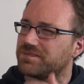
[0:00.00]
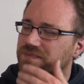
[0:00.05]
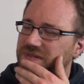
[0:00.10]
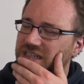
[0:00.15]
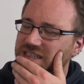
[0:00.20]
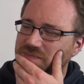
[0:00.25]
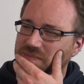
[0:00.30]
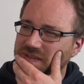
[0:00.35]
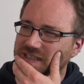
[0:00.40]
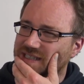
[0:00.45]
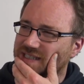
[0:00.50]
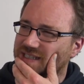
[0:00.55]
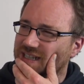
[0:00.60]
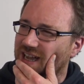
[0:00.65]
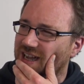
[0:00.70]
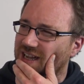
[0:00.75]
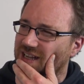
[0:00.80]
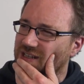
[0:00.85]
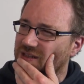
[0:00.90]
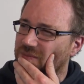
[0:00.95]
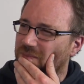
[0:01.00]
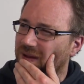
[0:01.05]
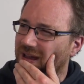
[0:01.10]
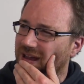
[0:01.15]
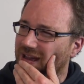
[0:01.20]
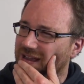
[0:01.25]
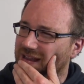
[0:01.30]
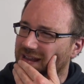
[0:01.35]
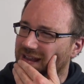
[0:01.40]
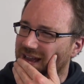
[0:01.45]
it's been signed
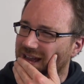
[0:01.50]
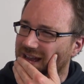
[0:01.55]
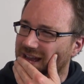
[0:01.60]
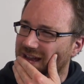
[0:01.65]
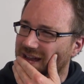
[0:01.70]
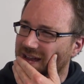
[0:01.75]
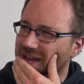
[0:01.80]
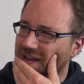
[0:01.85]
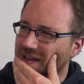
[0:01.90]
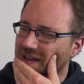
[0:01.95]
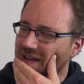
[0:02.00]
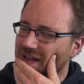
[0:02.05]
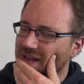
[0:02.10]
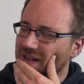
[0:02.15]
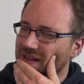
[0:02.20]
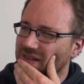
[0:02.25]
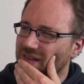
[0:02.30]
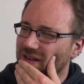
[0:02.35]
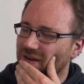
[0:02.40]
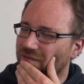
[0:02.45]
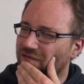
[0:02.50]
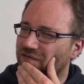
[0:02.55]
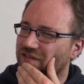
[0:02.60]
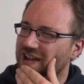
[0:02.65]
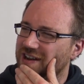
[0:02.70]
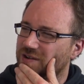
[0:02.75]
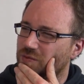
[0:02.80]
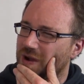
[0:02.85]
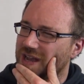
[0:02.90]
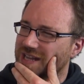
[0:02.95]
by not
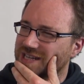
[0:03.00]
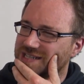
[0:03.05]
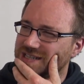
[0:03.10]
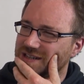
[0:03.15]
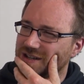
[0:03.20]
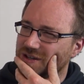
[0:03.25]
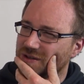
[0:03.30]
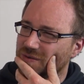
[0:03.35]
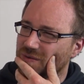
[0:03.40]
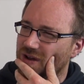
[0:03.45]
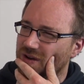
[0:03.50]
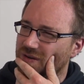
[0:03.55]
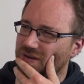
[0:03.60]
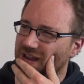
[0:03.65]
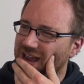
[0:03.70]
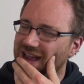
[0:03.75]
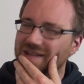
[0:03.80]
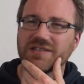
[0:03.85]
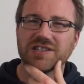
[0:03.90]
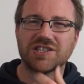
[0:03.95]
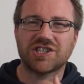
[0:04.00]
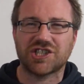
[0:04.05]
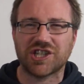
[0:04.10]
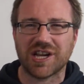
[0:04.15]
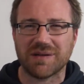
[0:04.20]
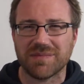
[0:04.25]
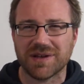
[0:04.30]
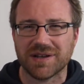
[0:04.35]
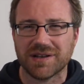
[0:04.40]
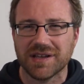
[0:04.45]
Fred West, the other one, Harold
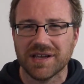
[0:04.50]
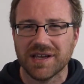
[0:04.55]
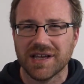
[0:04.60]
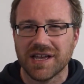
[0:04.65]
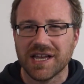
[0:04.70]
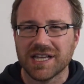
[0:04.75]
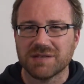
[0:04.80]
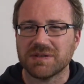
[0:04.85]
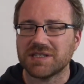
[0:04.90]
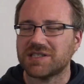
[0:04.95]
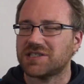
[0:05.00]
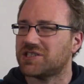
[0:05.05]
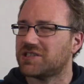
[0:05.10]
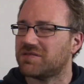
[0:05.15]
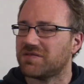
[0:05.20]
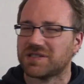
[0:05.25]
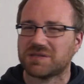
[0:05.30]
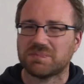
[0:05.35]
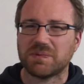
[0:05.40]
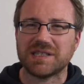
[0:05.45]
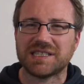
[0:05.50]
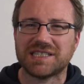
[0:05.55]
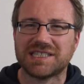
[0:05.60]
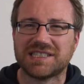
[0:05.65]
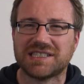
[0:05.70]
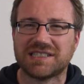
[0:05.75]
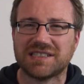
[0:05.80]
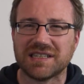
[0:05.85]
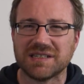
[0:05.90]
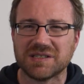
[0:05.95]
Shipman.
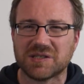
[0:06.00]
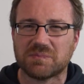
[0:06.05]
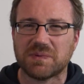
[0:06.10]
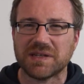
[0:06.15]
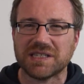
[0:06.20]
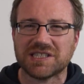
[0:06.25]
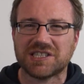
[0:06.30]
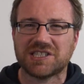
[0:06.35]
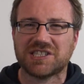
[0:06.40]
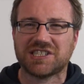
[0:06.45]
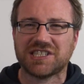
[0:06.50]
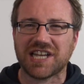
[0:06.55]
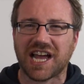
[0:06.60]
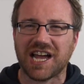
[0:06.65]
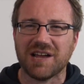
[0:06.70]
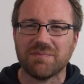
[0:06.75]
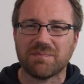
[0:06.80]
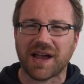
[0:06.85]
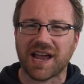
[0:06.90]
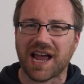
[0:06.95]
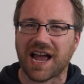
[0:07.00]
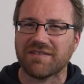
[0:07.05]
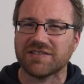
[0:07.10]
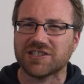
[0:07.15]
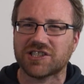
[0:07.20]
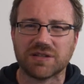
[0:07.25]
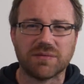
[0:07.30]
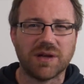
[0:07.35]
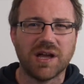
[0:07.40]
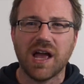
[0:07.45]
It's been signed by
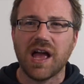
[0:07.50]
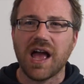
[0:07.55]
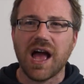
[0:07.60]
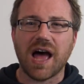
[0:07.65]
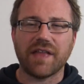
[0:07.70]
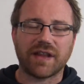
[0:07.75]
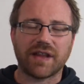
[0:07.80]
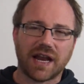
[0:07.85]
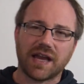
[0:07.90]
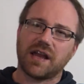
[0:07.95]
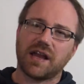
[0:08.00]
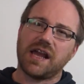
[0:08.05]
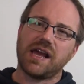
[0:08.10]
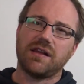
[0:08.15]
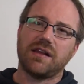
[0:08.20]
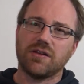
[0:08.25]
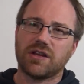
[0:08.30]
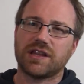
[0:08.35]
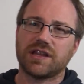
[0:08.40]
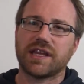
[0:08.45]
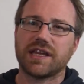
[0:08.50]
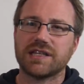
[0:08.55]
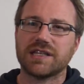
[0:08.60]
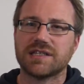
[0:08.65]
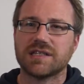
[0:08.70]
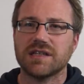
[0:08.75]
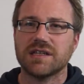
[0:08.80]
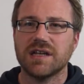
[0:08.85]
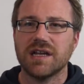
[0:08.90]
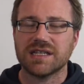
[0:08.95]
Howard Chip, and they're like, yeah, look at
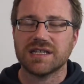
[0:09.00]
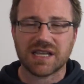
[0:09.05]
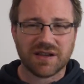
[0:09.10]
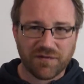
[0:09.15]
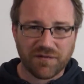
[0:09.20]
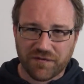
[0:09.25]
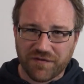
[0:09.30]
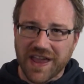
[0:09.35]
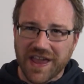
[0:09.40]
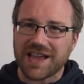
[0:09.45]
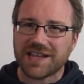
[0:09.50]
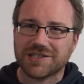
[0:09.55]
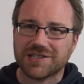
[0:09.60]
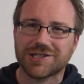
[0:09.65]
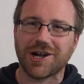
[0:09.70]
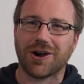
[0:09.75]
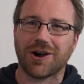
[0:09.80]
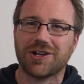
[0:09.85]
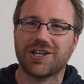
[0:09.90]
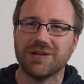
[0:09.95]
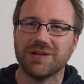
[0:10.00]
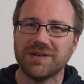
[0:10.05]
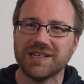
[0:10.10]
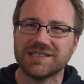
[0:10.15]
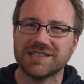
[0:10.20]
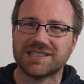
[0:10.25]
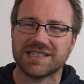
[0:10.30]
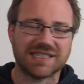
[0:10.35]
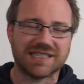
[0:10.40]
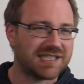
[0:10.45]
this. It's like a fake
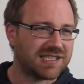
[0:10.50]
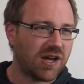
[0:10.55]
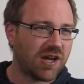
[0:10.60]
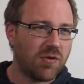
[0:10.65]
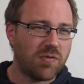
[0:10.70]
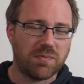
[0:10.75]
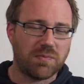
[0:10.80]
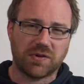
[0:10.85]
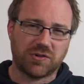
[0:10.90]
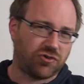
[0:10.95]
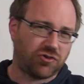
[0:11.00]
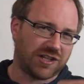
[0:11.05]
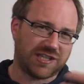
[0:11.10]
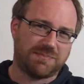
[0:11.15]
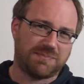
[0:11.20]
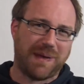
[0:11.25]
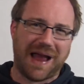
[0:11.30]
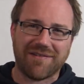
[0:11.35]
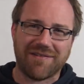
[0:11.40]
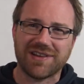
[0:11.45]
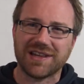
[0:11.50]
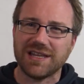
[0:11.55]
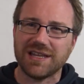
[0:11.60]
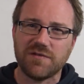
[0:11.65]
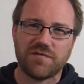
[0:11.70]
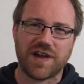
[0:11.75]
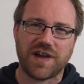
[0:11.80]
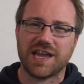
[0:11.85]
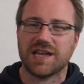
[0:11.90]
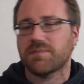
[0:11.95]
document, and it's so
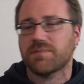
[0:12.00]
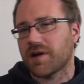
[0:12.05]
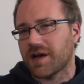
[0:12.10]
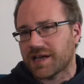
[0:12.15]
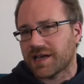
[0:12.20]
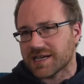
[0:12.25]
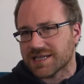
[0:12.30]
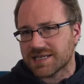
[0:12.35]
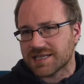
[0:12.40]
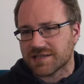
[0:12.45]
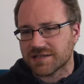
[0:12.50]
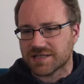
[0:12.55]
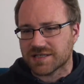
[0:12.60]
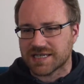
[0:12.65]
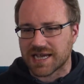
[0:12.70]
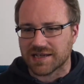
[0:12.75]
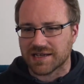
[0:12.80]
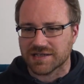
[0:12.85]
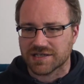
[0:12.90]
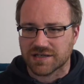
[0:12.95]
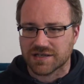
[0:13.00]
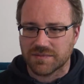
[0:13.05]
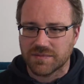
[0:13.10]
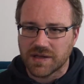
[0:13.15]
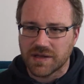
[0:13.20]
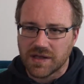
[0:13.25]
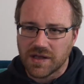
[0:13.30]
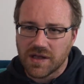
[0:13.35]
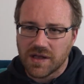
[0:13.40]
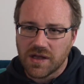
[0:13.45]
transparently fake, but I guess it tells them
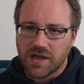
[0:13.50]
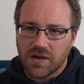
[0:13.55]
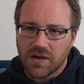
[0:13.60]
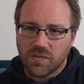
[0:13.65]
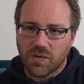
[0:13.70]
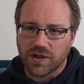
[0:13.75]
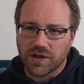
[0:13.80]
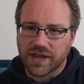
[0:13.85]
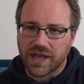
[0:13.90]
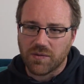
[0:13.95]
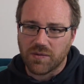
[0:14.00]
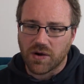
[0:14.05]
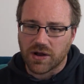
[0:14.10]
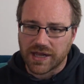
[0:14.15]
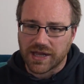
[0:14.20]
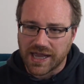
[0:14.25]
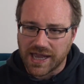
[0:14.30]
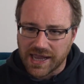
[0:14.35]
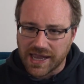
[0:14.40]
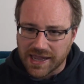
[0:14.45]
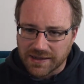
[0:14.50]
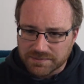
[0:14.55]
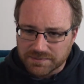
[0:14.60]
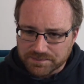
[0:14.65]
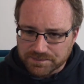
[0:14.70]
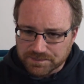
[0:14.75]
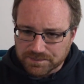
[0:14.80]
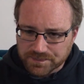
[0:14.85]
what they want to hear.